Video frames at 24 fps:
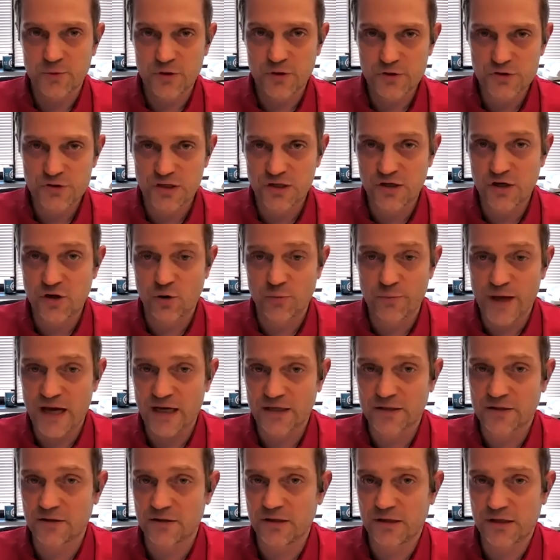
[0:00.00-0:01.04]
we usually go
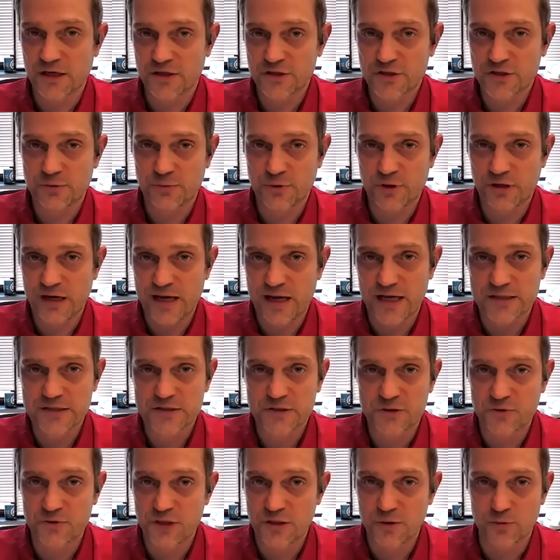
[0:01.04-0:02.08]
back to the customer and ask,
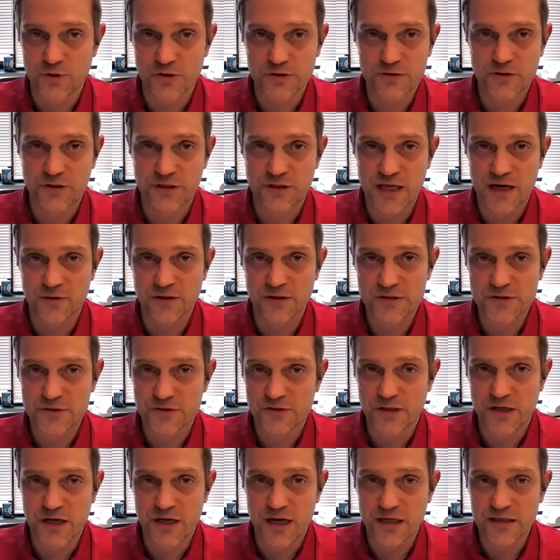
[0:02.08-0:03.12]
do they want to allow this
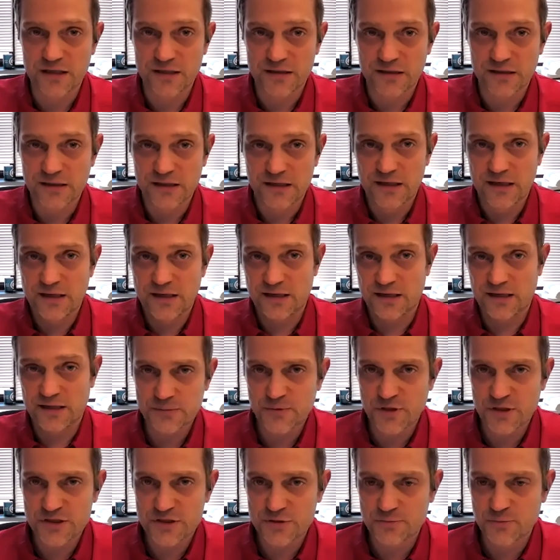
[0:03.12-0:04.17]
or not? And
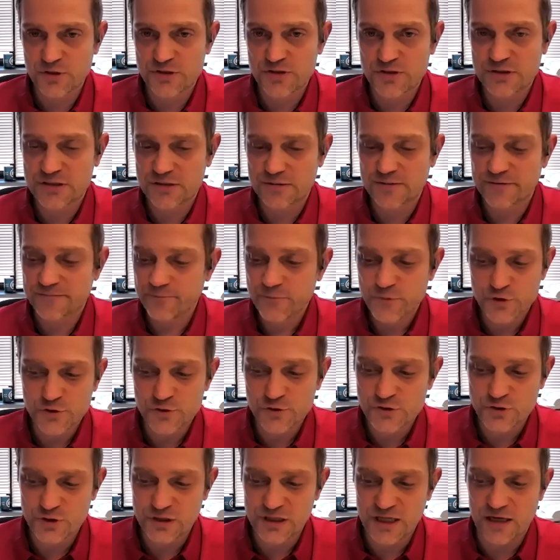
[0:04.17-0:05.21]
some customers
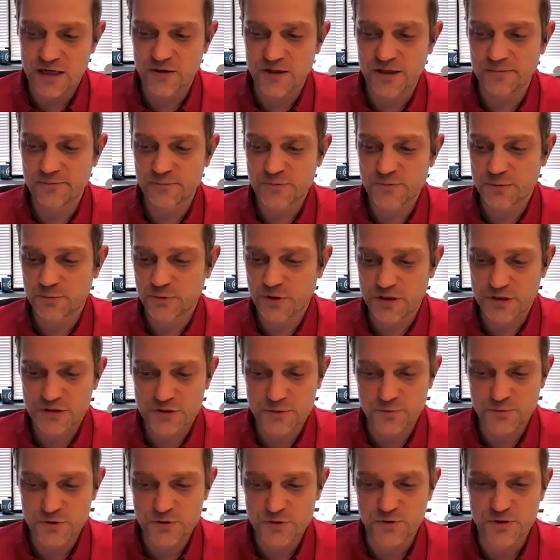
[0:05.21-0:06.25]
choose to allow them. Some
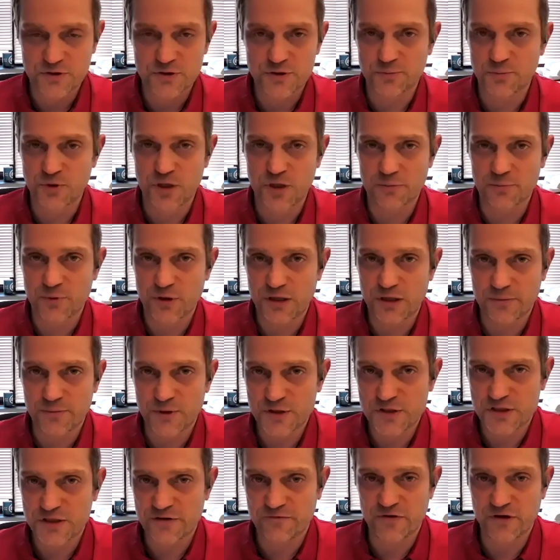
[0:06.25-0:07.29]
customers want to block pretty
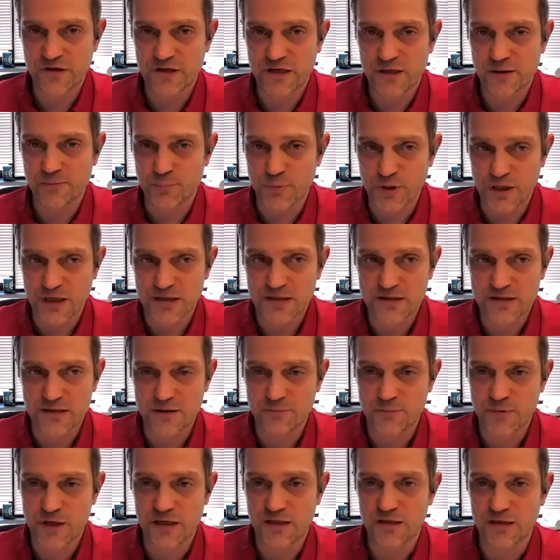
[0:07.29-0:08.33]
much everything but the
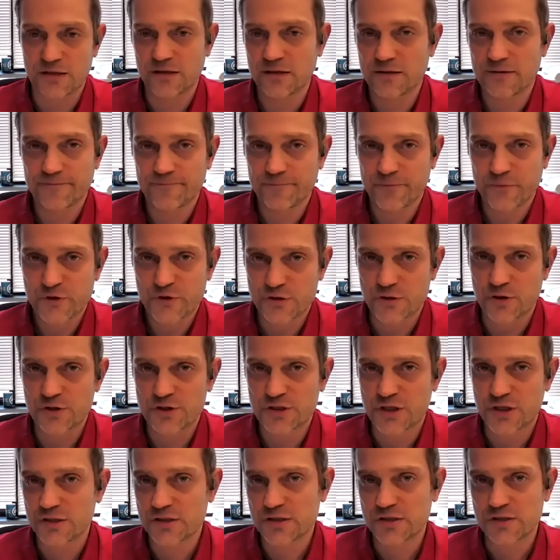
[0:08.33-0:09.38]
main search
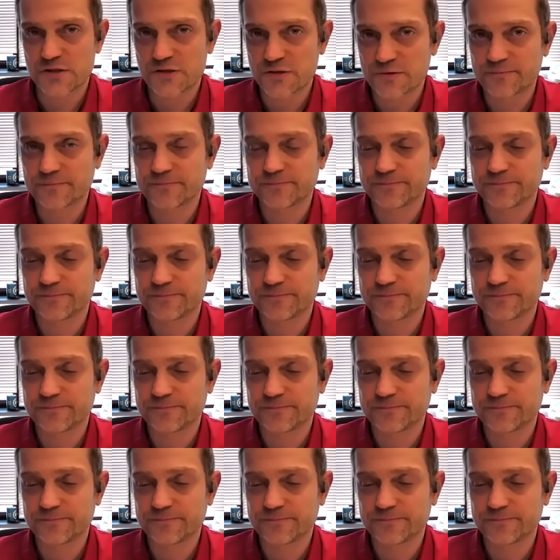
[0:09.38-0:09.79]
engines.